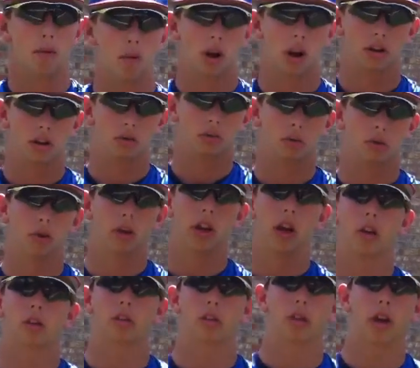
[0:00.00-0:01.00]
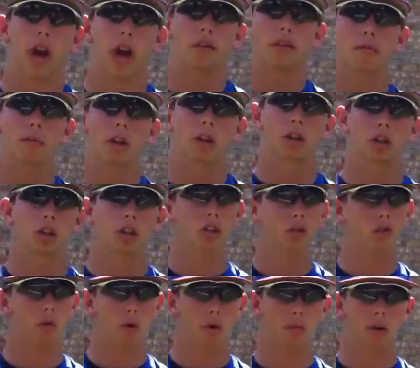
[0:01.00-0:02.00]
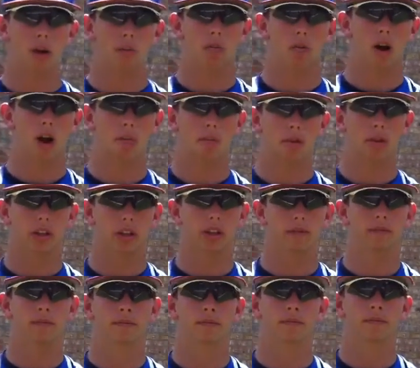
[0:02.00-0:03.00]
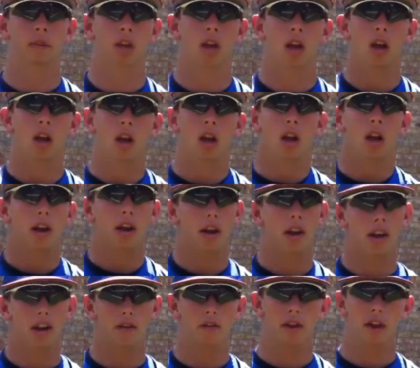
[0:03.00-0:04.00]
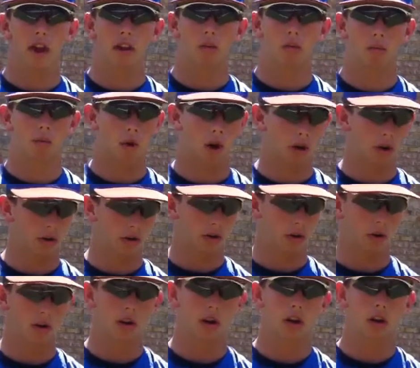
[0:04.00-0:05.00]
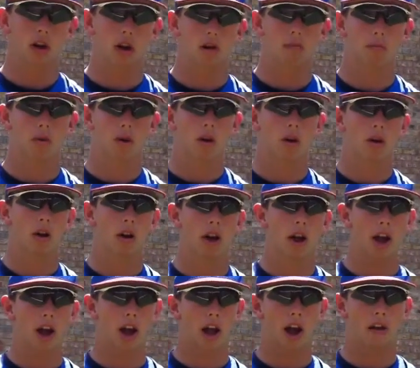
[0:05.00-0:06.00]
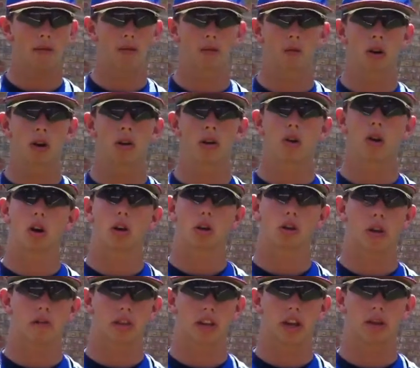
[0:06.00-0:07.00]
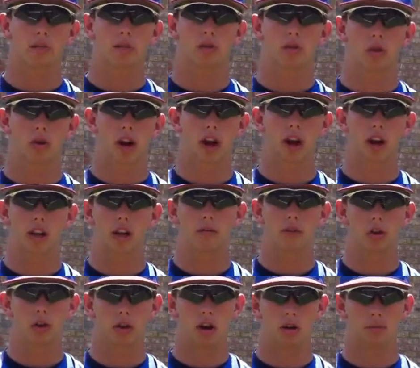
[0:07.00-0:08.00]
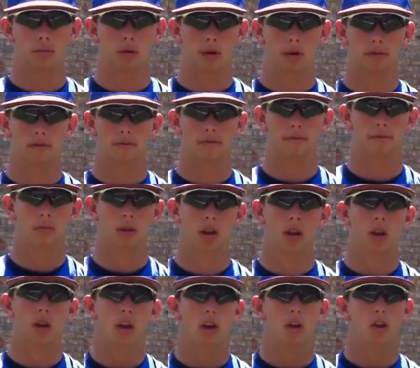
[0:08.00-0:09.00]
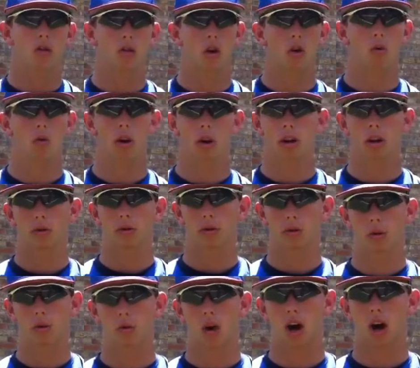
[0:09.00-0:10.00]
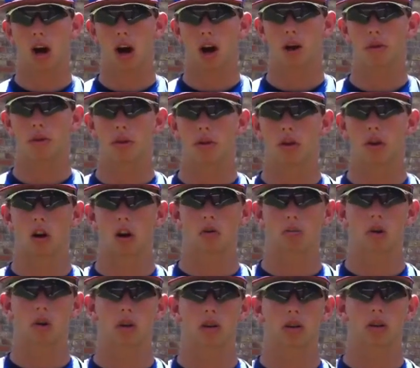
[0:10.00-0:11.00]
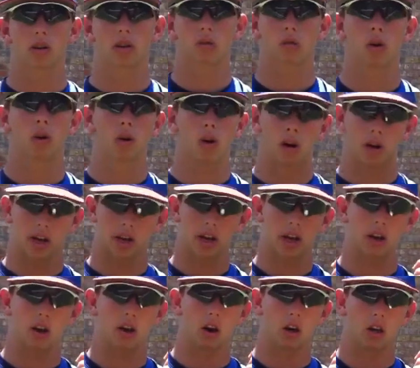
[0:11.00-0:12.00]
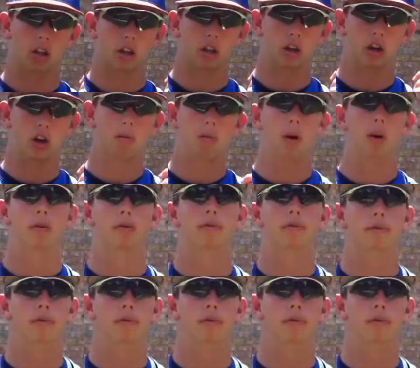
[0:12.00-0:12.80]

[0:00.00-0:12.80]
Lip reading: as you pull down, so you have to make sure you've warmed up properly. And even while you're throwing your curveball, afterwards you also have to keep a track of your number. You don't want to go too high with your curveballs because it will, again, hurt your elbow.